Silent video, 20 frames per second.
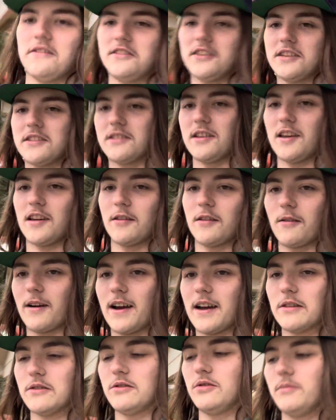this thing
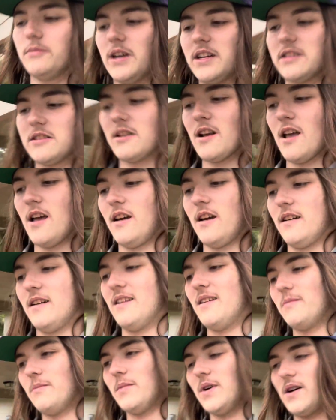around too much.
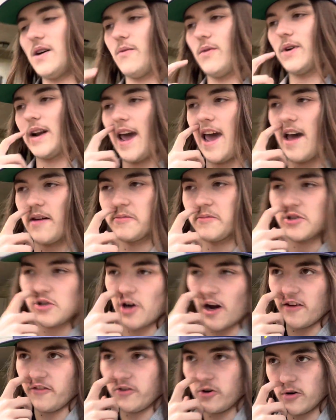But when I have been
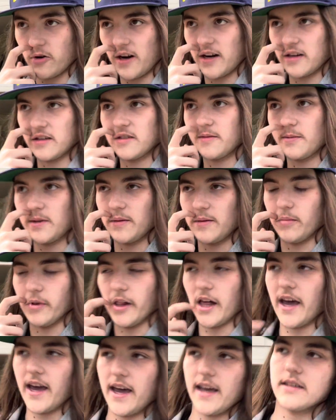driving around, it's been a
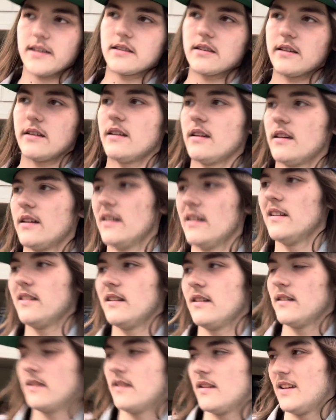blast.
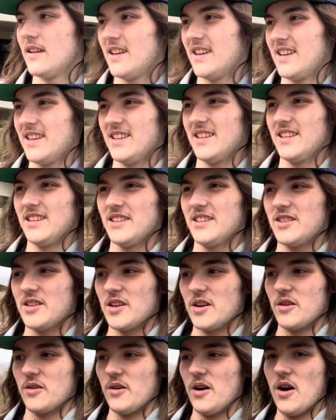
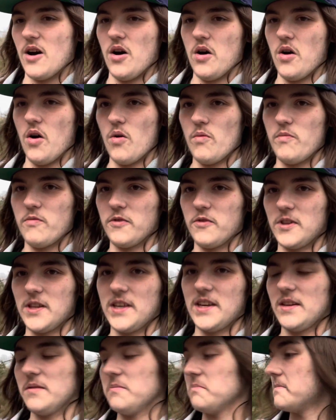So
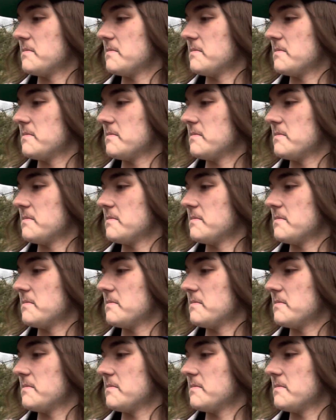hopefully